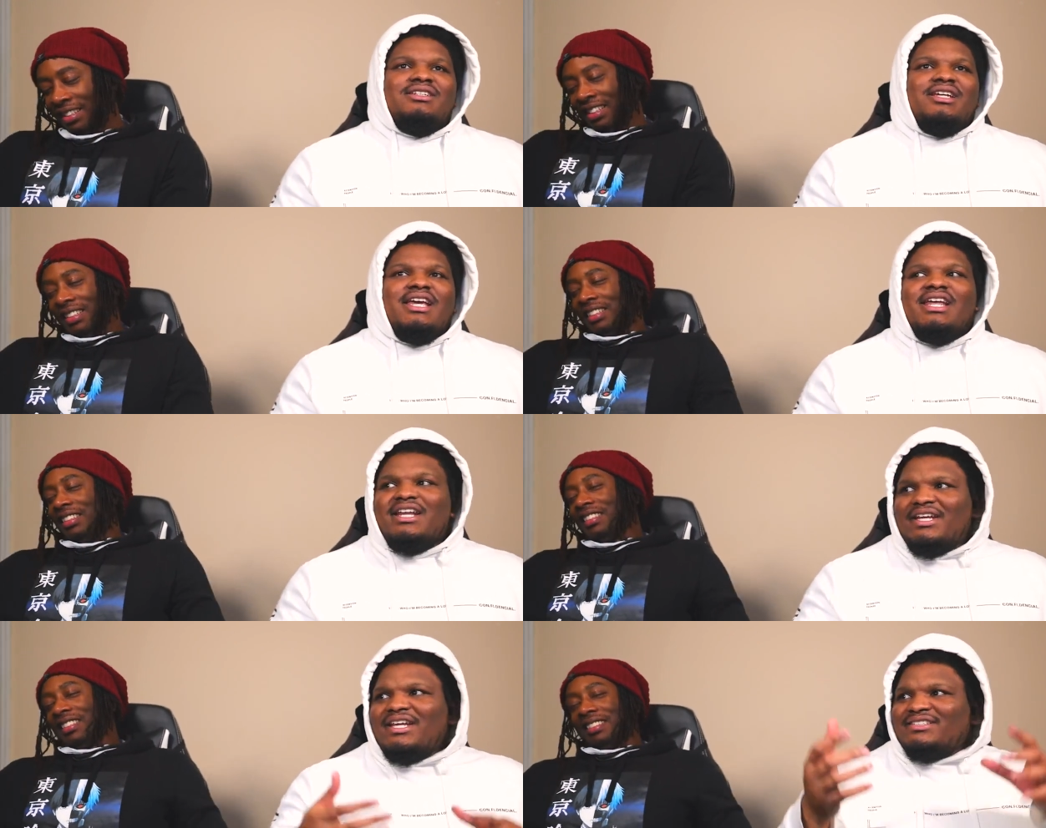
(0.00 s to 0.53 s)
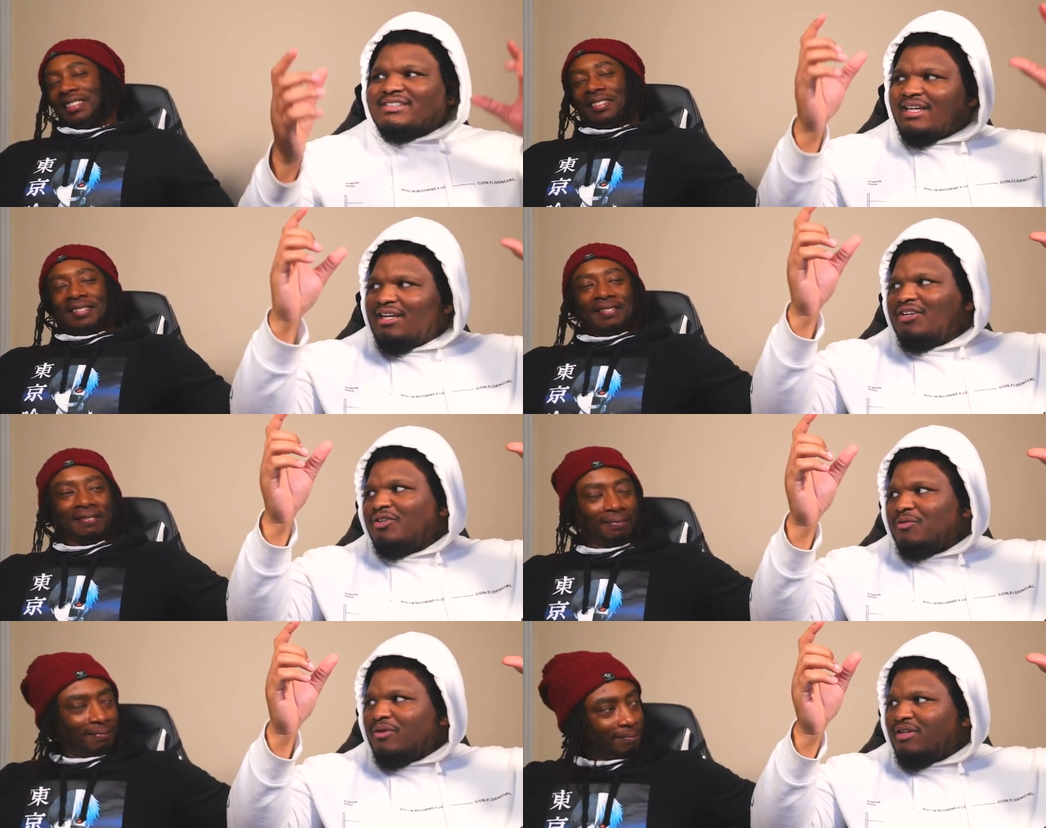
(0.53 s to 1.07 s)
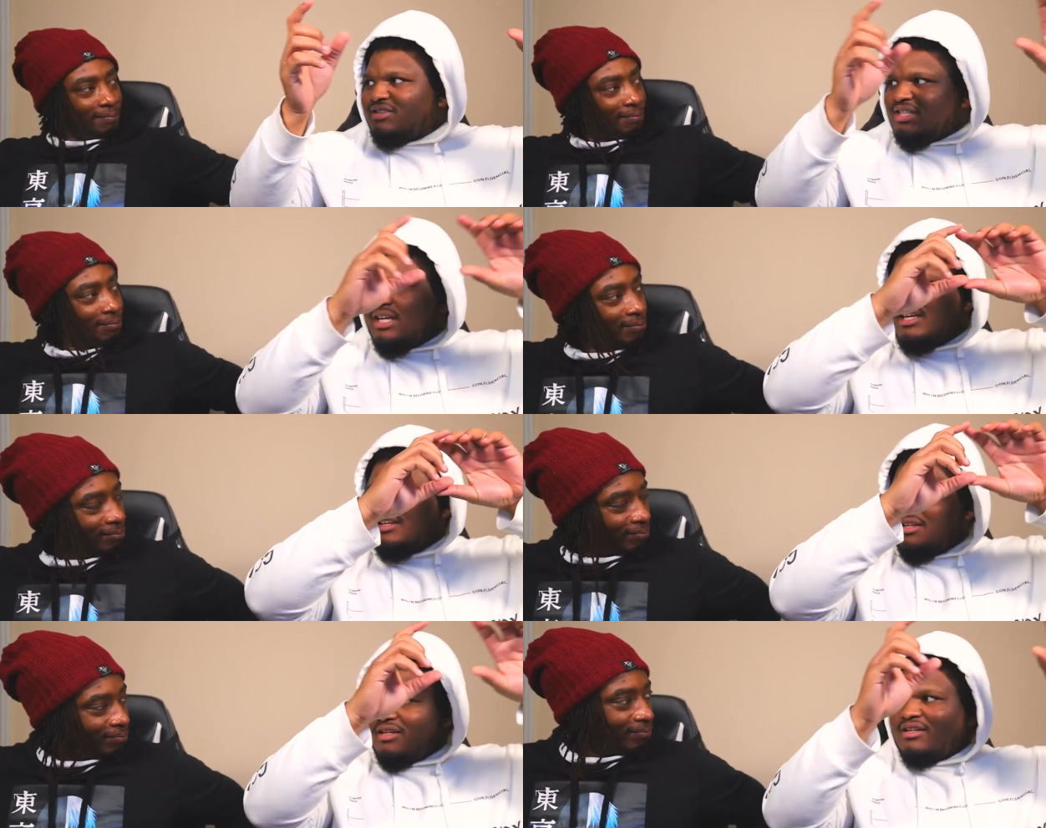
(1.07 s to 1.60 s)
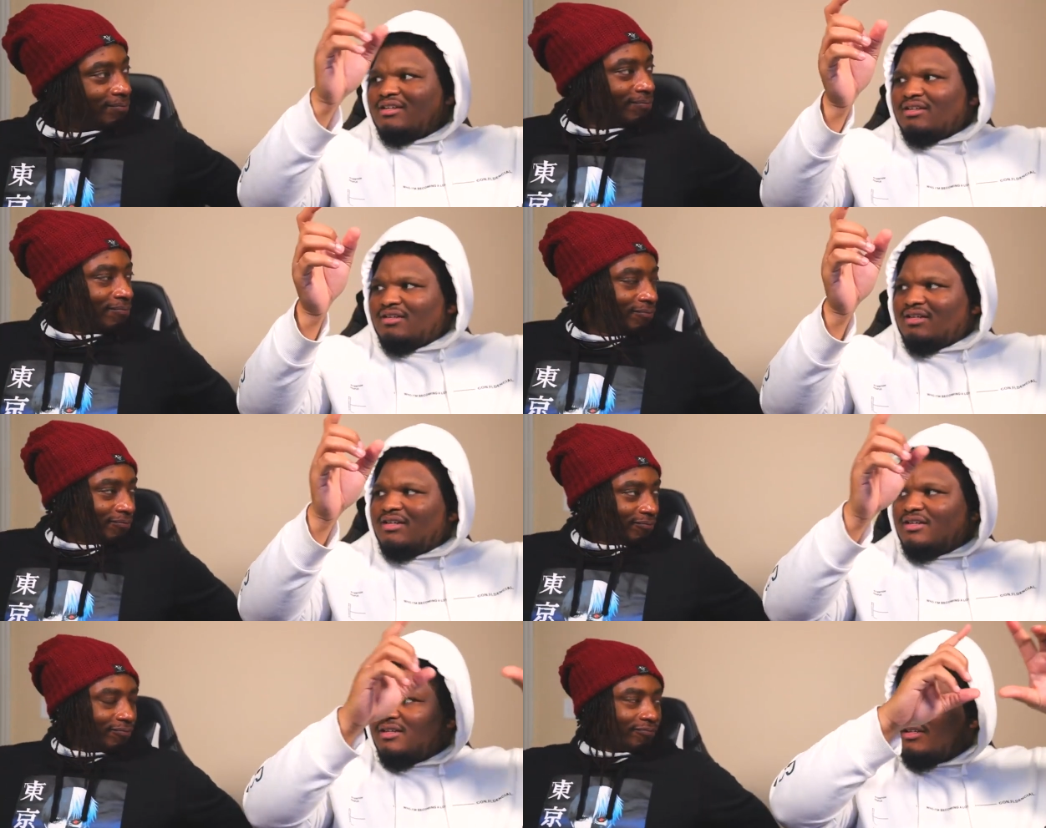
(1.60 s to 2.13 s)
Speaker 1: And it did say underworld. It said,
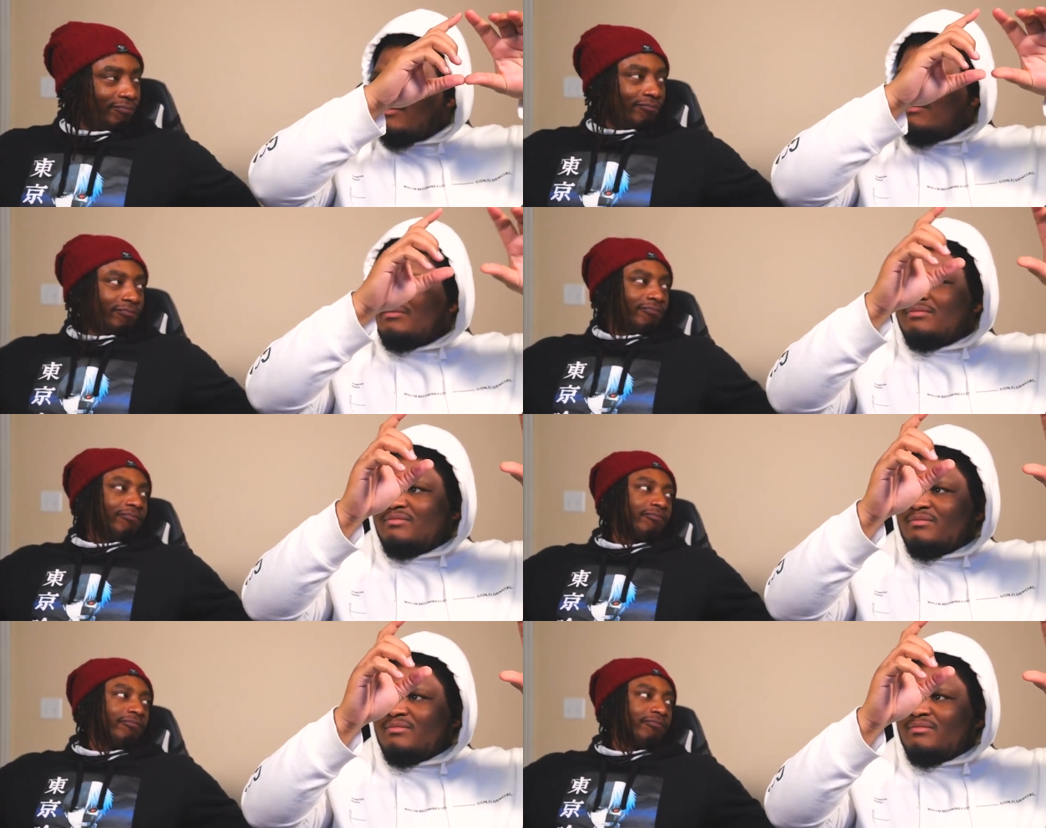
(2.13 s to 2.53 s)
um,